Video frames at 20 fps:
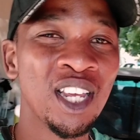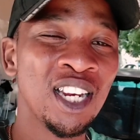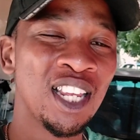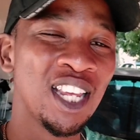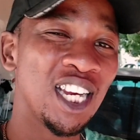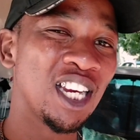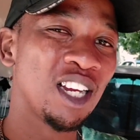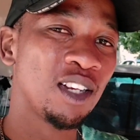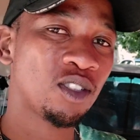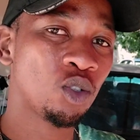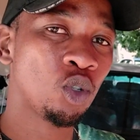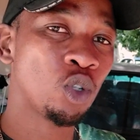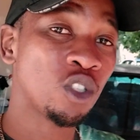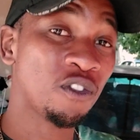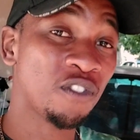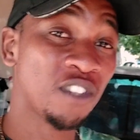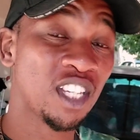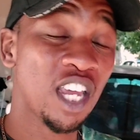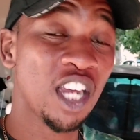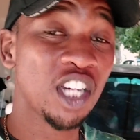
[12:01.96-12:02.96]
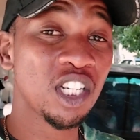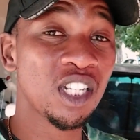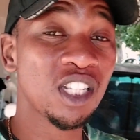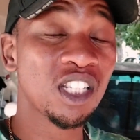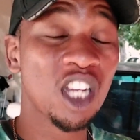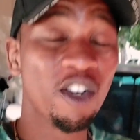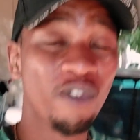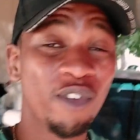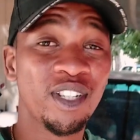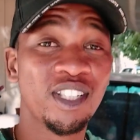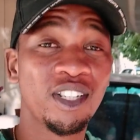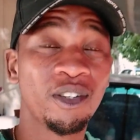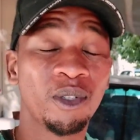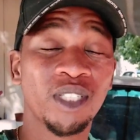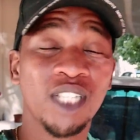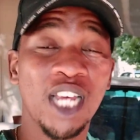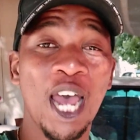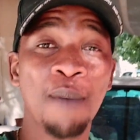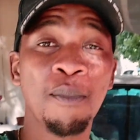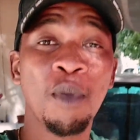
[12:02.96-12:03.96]
you can get notifications every
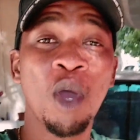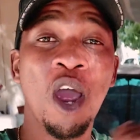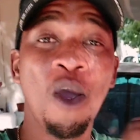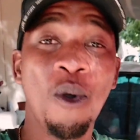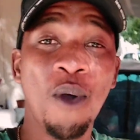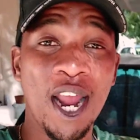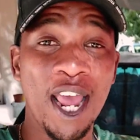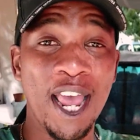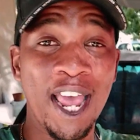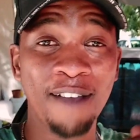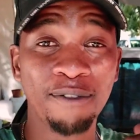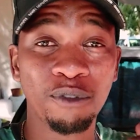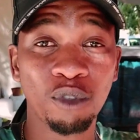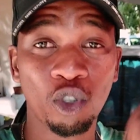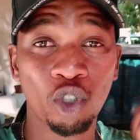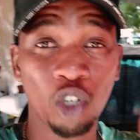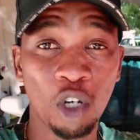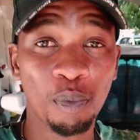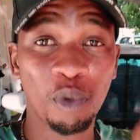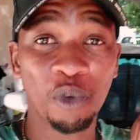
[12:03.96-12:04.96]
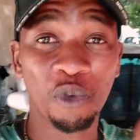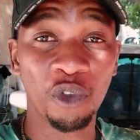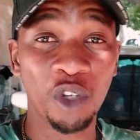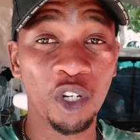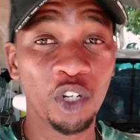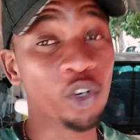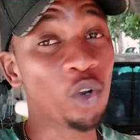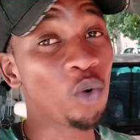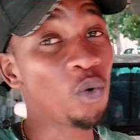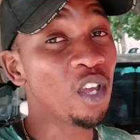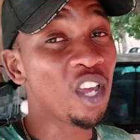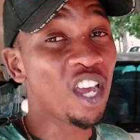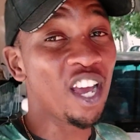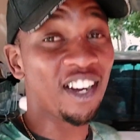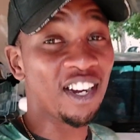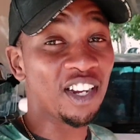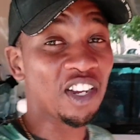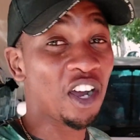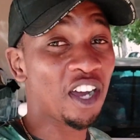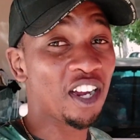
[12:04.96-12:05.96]
single time when I have to drop a video
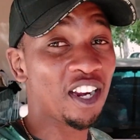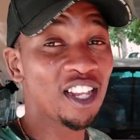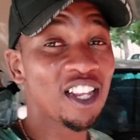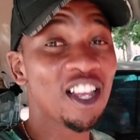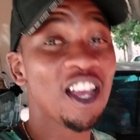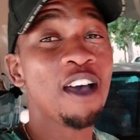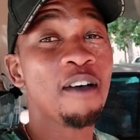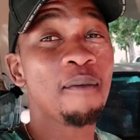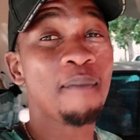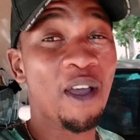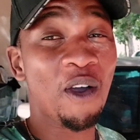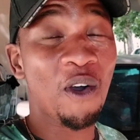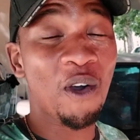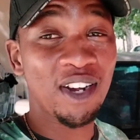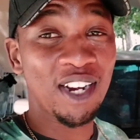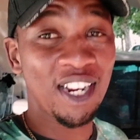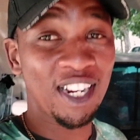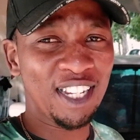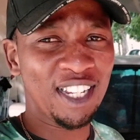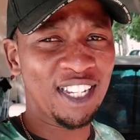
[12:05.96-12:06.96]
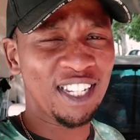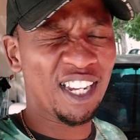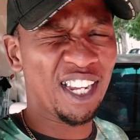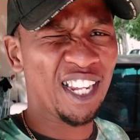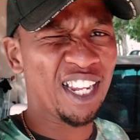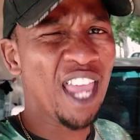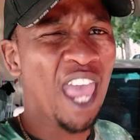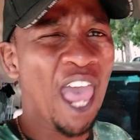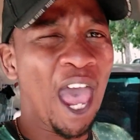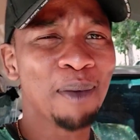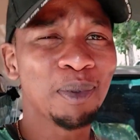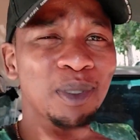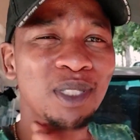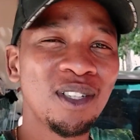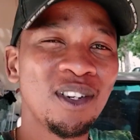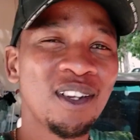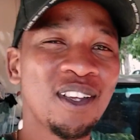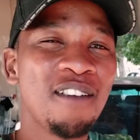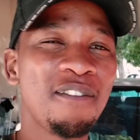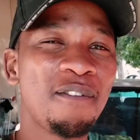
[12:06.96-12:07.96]
regarding my Honda EK. I'm
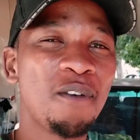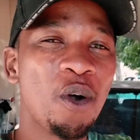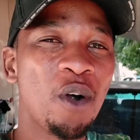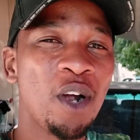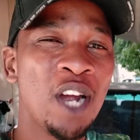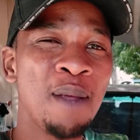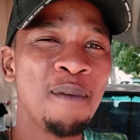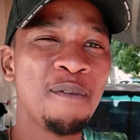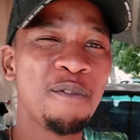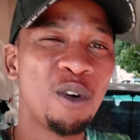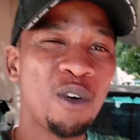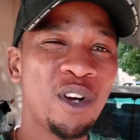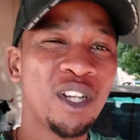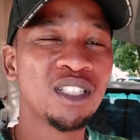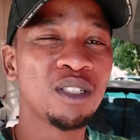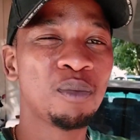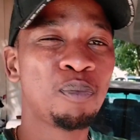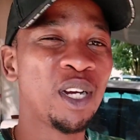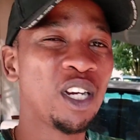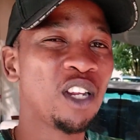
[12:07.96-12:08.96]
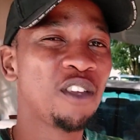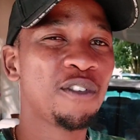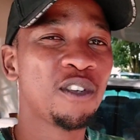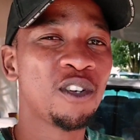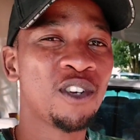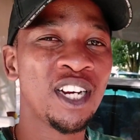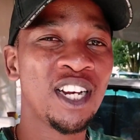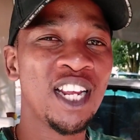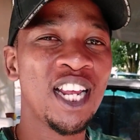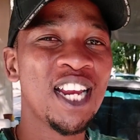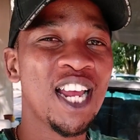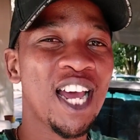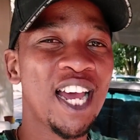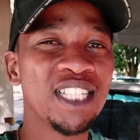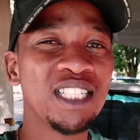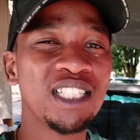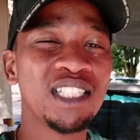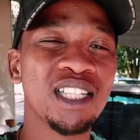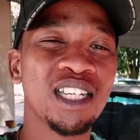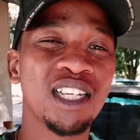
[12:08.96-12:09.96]
still looking for a name for it, but if you got any
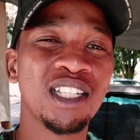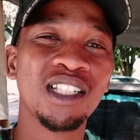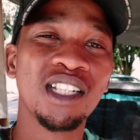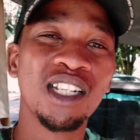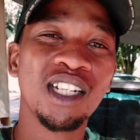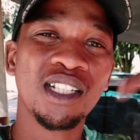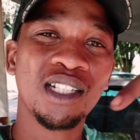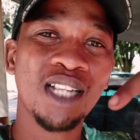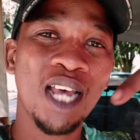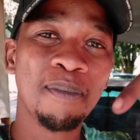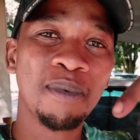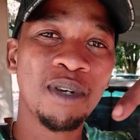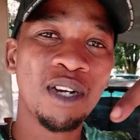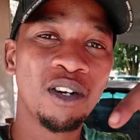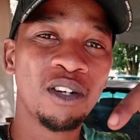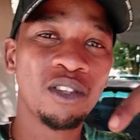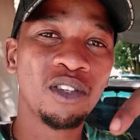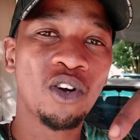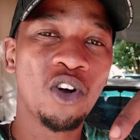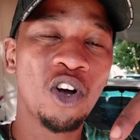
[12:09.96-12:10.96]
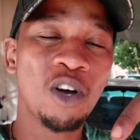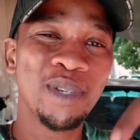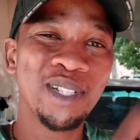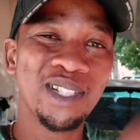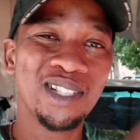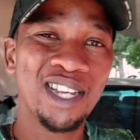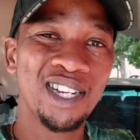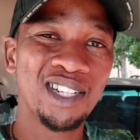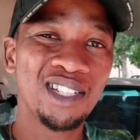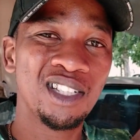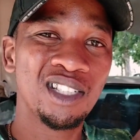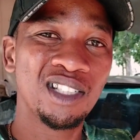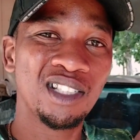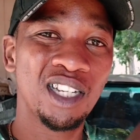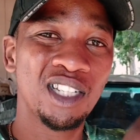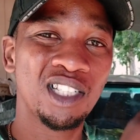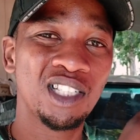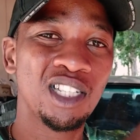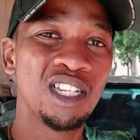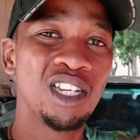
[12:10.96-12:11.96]
ideas, type down in the comment
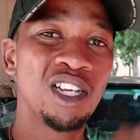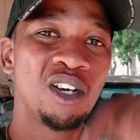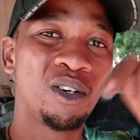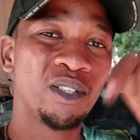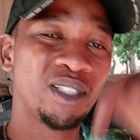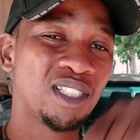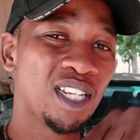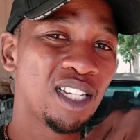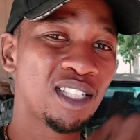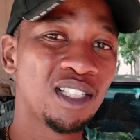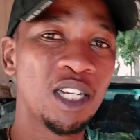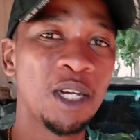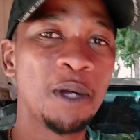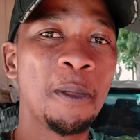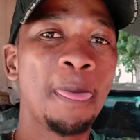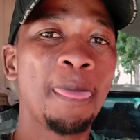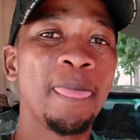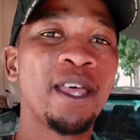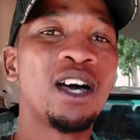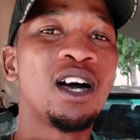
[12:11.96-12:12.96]
section or sector.